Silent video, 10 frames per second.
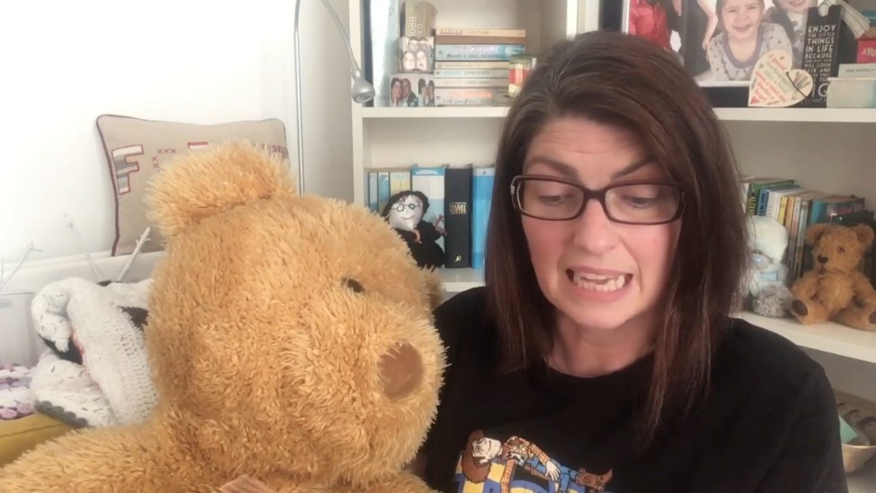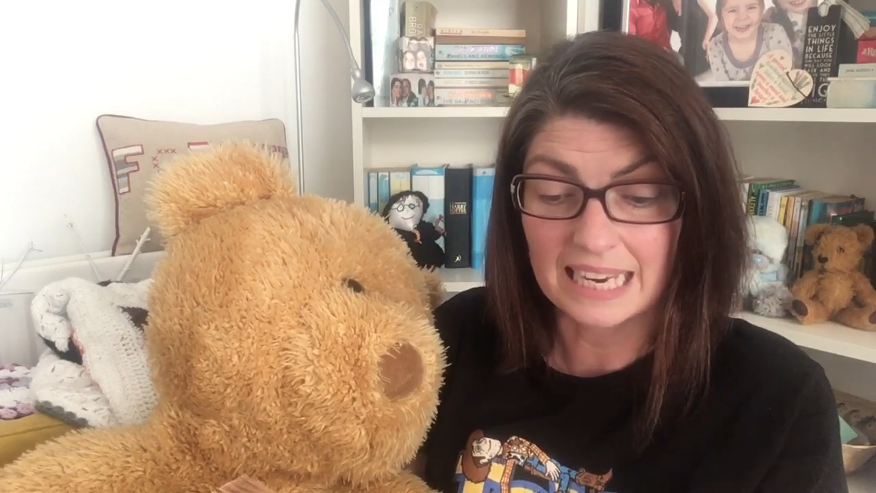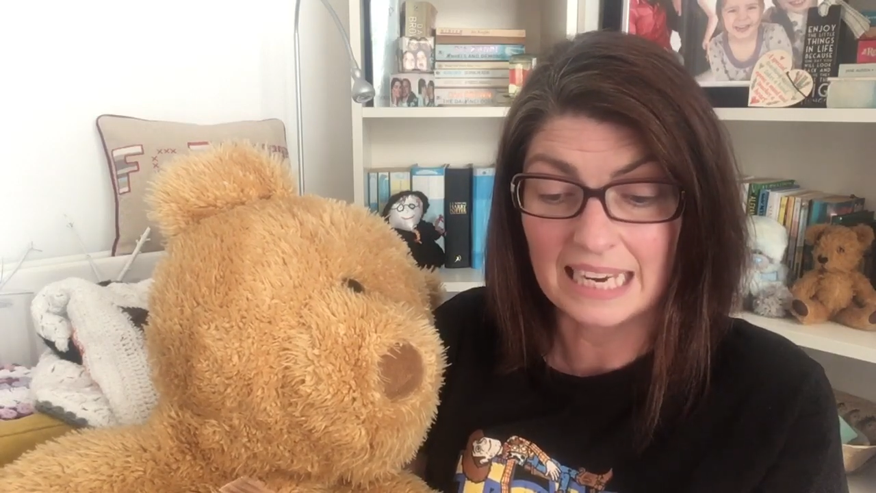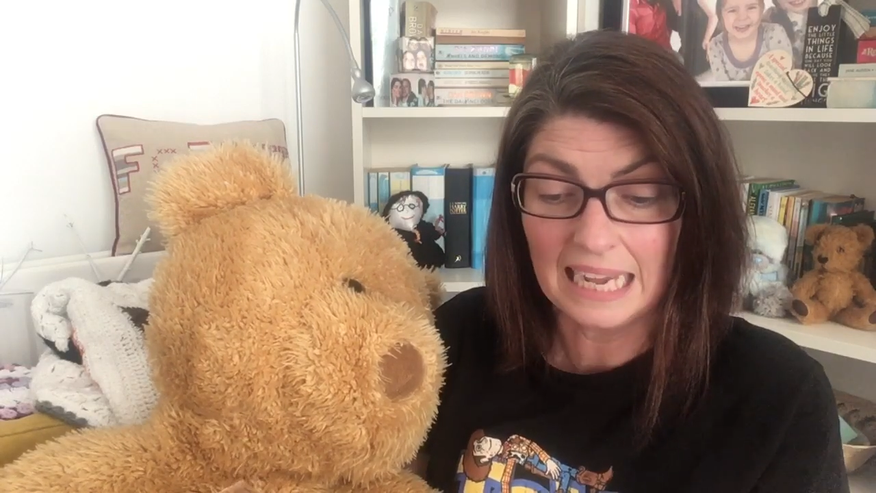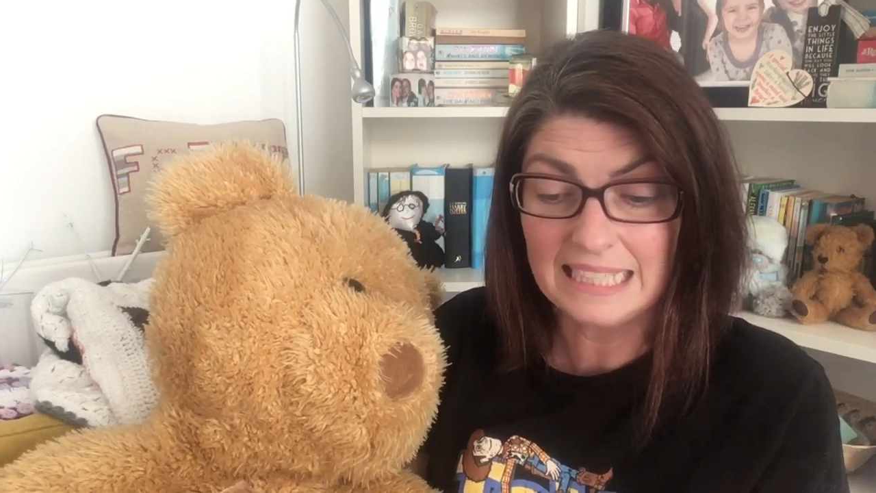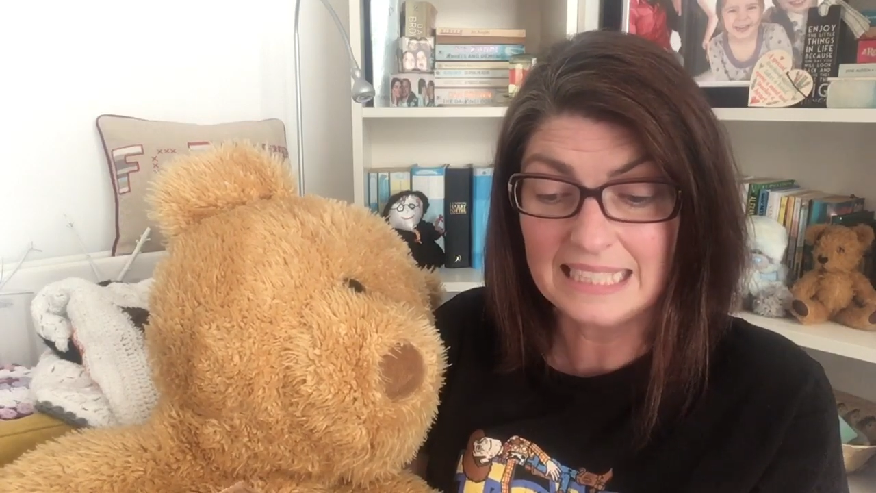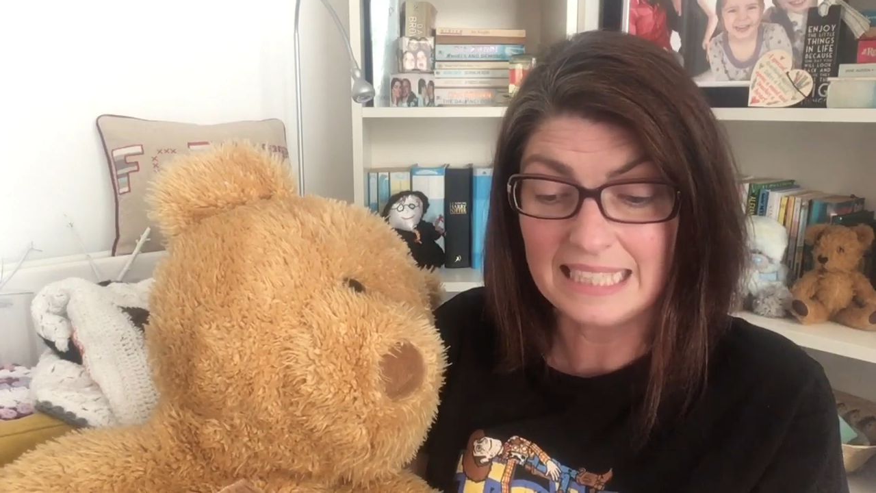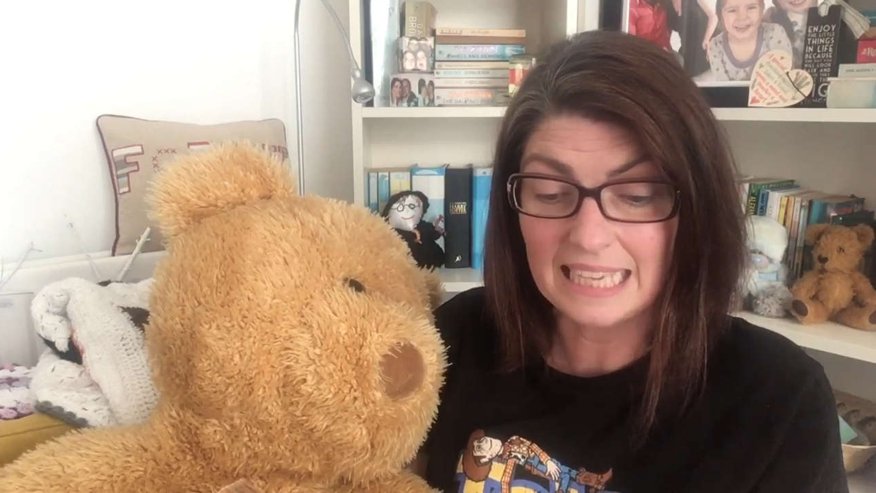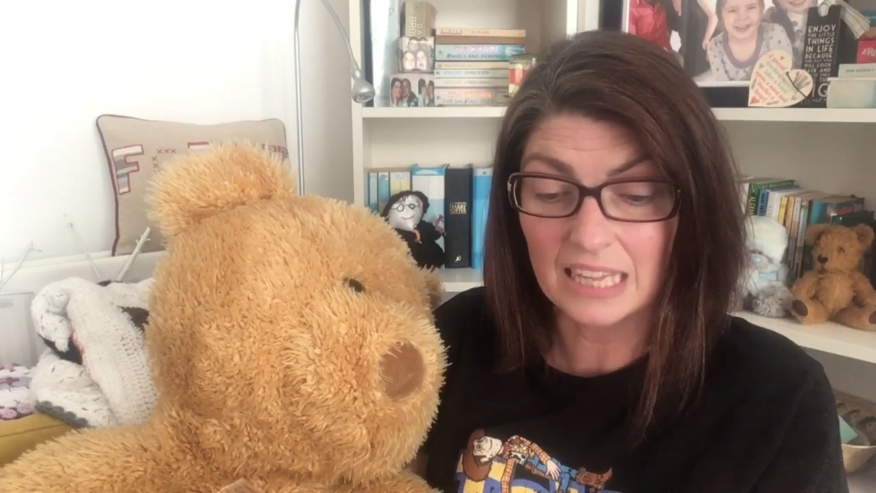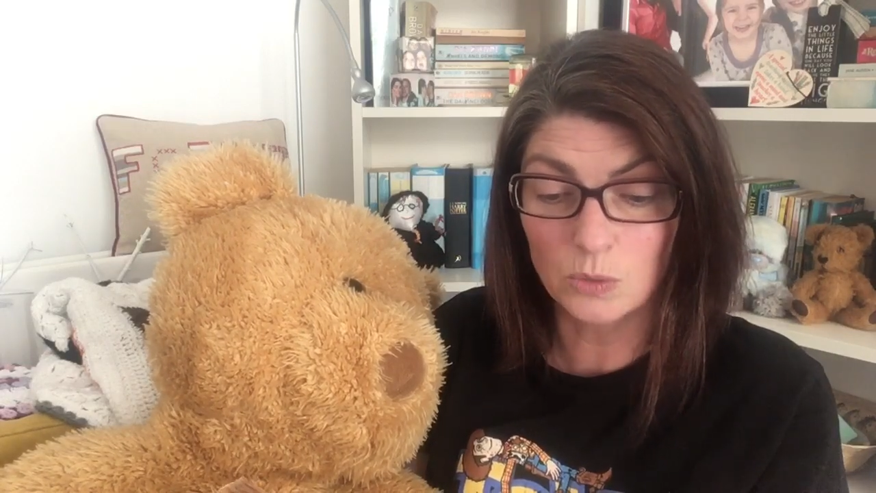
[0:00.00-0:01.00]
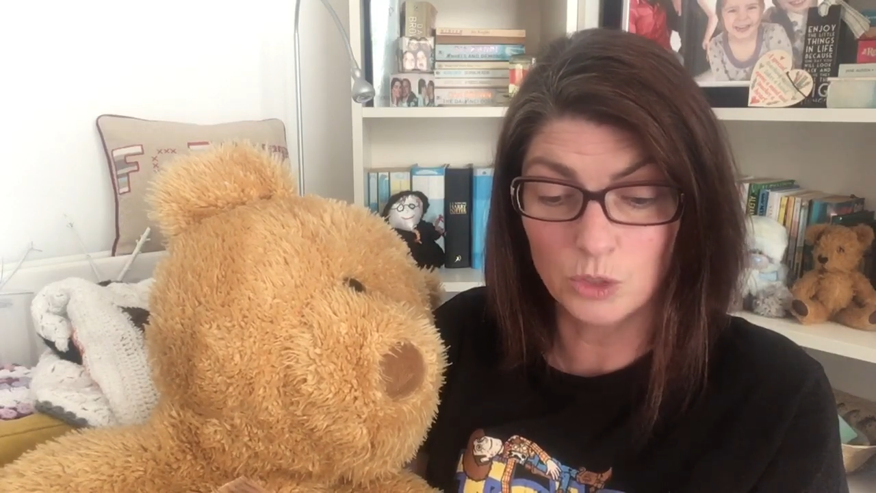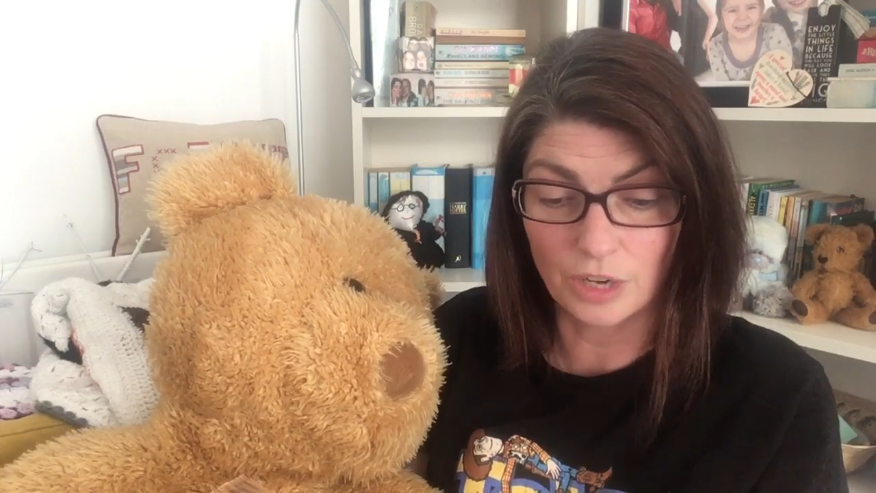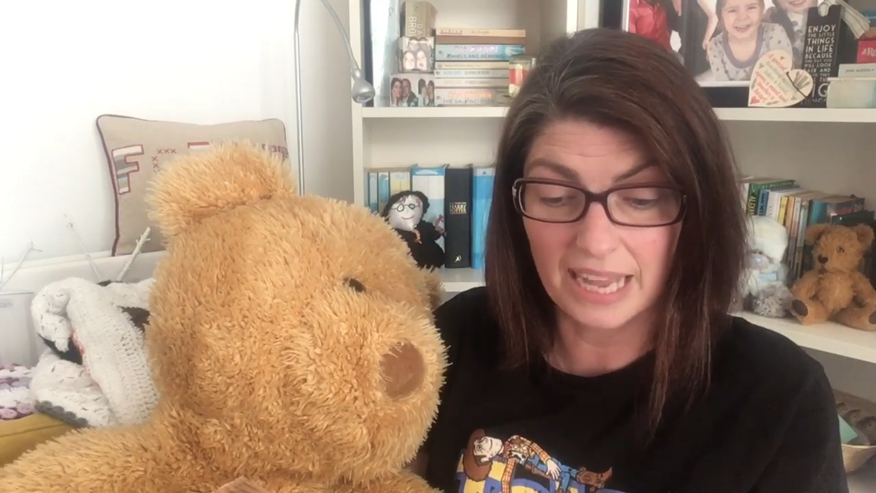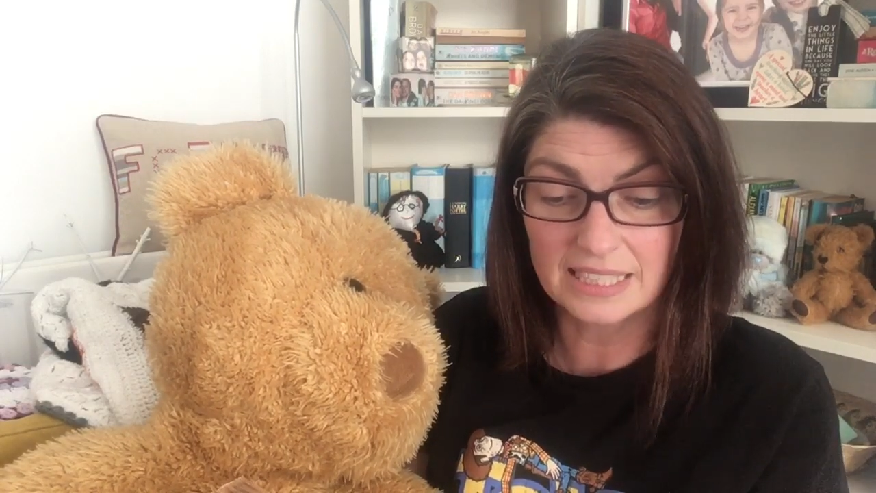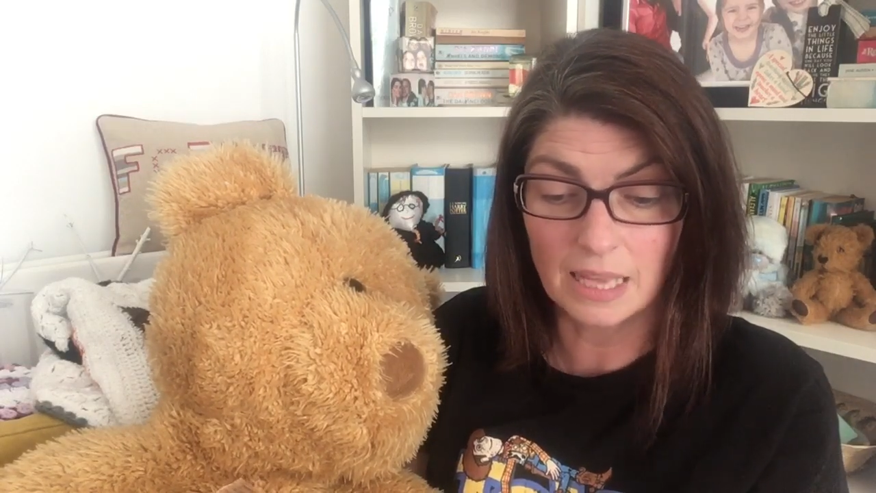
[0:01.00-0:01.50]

a nice yellow dress